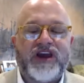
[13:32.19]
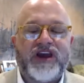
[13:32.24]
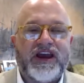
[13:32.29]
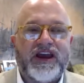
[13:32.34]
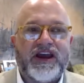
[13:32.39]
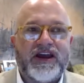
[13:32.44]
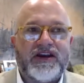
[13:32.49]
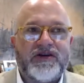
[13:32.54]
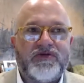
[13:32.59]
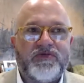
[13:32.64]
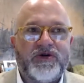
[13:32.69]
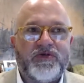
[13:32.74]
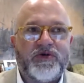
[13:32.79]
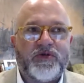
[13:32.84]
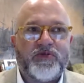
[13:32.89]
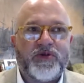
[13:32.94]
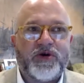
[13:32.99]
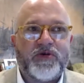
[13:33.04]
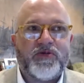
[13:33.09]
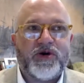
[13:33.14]
and we were
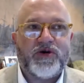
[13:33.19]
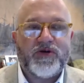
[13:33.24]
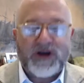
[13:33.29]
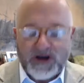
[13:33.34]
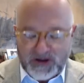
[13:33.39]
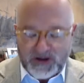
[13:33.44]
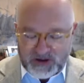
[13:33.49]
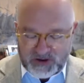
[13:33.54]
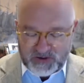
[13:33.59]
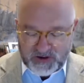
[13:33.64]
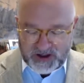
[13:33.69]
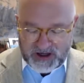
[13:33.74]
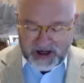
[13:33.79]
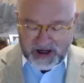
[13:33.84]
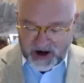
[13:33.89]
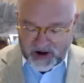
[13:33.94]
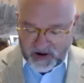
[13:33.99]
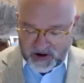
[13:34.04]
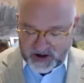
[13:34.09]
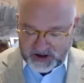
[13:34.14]
promoting Julie
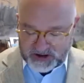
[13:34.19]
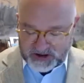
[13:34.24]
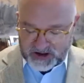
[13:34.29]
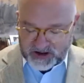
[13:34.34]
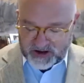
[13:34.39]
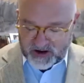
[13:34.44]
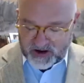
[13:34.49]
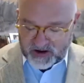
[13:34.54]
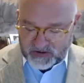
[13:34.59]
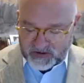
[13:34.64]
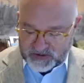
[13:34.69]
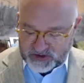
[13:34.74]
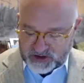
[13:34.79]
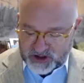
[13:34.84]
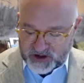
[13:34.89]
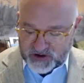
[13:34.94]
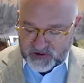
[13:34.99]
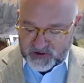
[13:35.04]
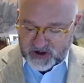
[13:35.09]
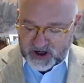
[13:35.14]
Harris in our
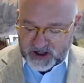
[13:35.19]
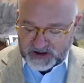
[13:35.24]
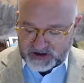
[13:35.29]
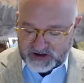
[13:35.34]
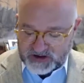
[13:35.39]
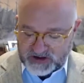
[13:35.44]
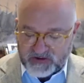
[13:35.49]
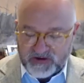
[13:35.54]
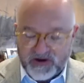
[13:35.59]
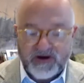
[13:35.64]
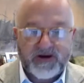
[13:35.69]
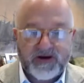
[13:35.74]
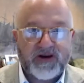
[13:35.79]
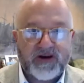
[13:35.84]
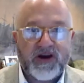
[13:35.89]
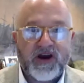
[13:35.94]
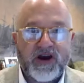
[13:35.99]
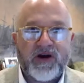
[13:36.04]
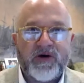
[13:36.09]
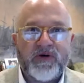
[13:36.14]
show not so long
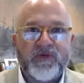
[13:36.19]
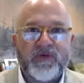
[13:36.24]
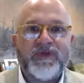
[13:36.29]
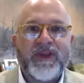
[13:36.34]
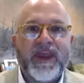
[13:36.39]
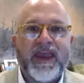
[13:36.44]
ago.